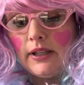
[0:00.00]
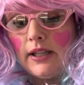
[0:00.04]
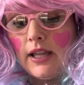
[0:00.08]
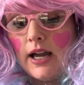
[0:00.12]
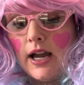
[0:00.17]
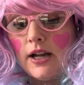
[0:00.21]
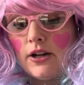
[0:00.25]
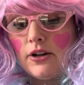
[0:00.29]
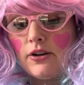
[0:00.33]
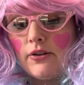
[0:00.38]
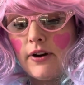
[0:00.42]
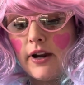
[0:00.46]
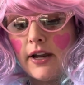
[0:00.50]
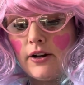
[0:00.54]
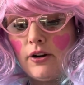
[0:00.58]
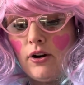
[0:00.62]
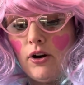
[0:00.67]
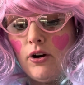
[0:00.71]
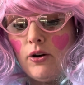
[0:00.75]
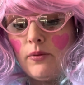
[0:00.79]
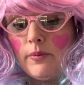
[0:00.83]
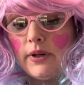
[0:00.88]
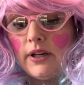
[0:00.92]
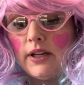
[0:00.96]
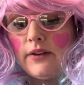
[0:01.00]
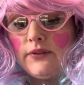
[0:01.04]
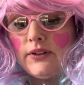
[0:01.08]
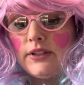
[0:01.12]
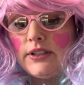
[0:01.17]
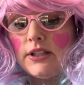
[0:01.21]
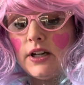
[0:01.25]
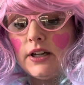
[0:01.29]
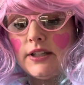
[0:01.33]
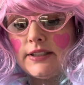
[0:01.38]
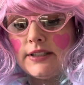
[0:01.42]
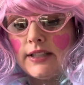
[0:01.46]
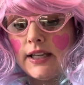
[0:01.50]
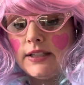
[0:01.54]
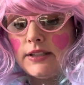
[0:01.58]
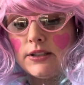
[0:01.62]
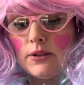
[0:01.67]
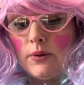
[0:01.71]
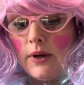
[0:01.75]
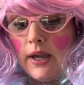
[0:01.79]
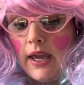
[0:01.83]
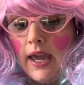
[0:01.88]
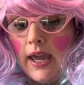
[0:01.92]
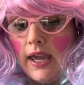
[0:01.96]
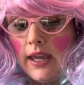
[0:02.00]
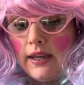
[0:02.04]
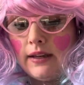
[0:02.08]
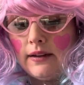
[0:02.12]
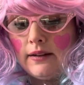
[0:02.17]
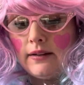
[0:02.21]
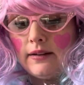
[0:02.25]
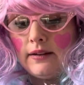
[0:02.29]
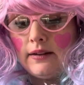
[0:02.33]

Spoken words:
longer at home, and if it does, that's okay.